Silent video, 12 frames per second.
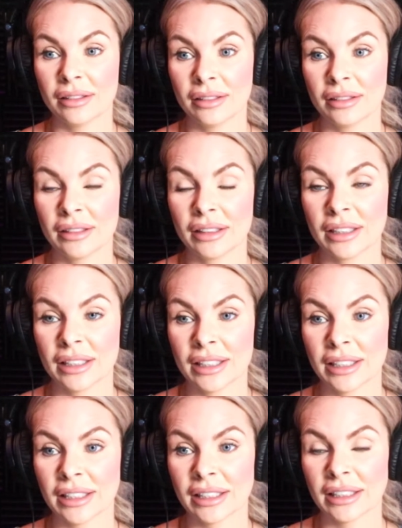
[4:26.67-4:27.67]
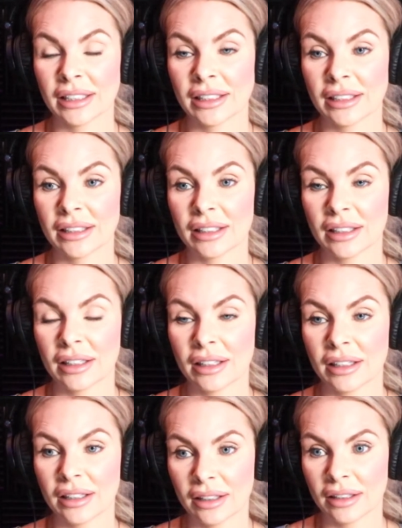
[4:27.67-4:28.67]

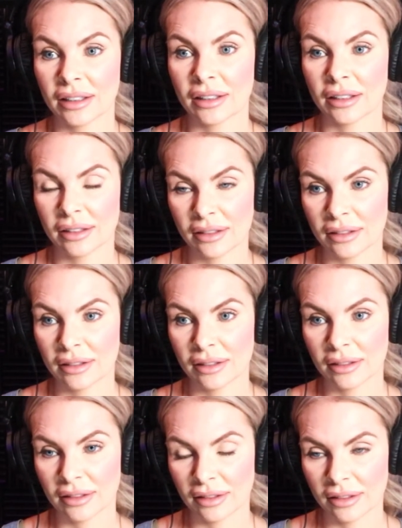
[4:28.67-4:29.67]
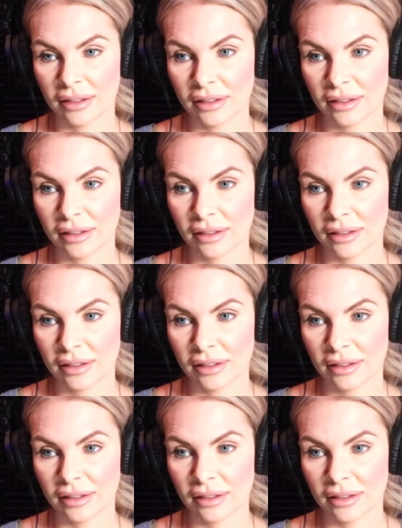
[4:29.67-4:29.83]
[no speech]